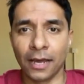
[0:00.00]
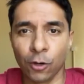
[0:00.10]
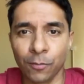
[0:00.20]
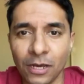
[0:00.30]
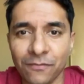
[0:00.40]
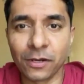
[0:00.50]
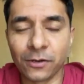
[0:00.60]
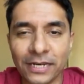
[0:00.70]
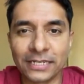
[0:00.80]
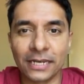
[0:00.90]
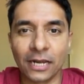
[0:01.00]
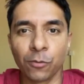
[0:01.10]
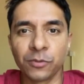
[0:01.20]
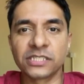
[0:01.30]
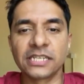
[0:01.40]
I hope you're having a great day and I
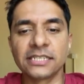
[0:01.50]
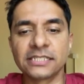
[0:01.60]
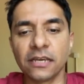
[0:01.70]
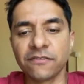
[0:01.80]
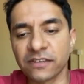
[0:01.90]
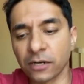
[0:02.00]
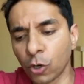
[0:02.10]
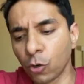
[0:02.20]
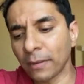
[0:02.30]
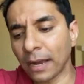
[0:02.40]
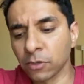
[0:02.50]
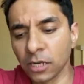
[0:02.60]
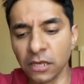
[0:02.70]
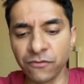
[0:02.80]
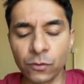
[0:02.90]
hope you're staying safe at home. I'm
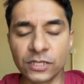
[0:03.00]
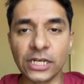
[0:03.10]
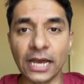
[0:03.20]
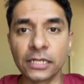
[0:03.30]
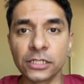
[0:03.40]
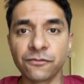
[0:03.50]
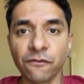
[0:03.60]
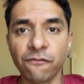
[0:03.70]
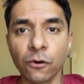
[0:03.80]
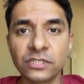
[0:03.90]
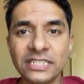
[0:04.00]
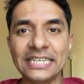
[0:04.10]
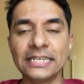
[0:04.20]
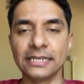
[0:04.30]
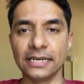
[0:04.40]
going to give you a challenge for
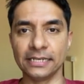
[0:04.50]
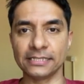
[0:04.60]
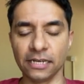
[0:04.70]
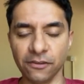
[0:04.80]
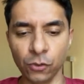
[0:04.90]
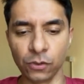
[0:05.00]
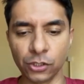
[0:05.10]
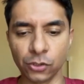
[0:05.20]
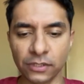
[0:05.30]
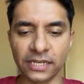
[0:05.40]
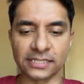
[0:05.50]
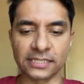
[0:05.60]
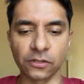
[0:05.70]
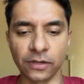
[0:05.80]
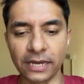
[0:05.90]
14 days. And if you can do
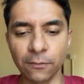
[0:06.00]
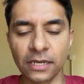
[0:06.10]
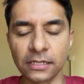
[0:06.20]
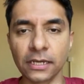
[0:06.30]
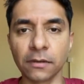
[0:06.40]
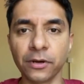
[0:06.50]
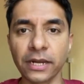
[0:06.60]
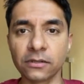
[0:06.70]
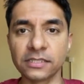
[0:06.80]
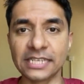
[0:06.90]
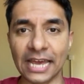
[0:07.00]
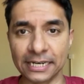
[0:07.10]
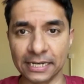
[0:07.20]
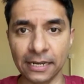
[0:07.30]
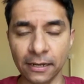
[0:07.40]
this, okay, we can take a break on
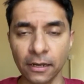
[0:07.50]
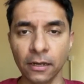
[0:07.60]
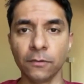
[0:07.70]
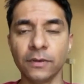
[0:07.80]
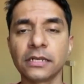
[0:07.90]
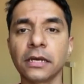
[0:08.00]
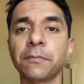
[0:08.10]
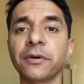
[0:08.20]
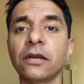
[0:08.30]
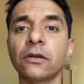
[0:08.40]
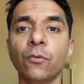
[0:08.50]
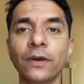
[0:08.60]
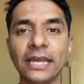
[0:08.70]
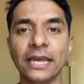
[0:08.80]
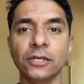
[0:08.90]
Saturday. We can take a break on the
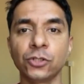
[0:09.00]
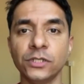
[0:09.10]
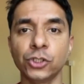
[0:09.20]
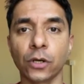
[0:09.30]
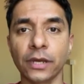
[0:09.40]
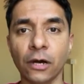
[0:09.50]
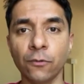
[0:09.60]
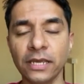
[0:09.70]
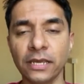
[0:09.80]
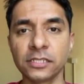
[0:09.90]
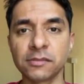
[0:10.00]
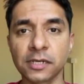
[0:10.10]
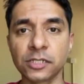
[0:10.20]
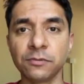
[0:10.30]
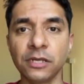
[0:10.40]
weekend to enjoy our weekends
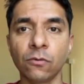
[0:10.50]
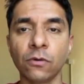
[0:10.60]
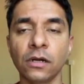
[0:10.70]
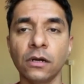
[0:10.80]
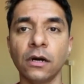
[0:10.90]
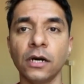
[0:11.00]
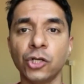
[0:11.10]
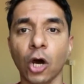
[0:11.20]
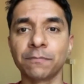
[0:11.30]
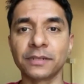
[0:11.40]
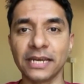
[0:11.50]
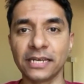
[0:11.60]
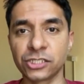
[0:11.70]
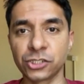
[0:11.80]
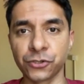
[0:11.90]
because we don't want to adopt
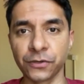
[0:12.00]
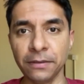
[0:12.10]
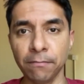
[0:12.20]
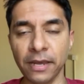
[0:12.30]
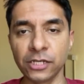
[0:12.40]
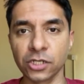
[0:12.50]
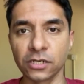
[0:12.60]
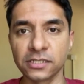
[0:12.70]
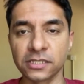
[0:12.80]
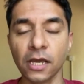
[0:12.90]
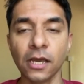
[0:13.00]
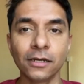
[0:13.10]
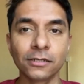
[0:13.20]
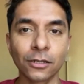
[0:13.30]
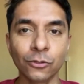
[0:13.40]
extreme measures
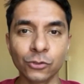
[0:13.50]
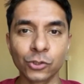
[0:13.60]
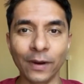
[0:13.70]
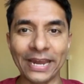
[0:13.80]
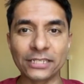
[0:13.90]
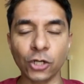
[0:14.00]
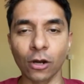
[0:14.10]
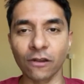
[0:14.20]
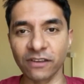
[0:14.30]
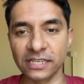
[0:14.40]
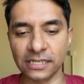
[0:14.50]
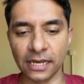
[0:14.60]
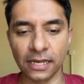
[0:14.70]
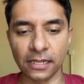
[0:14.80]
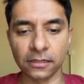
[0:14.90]
to lose weight or to fix
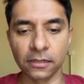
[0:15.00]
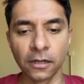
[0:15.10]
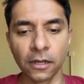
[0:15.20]
our health.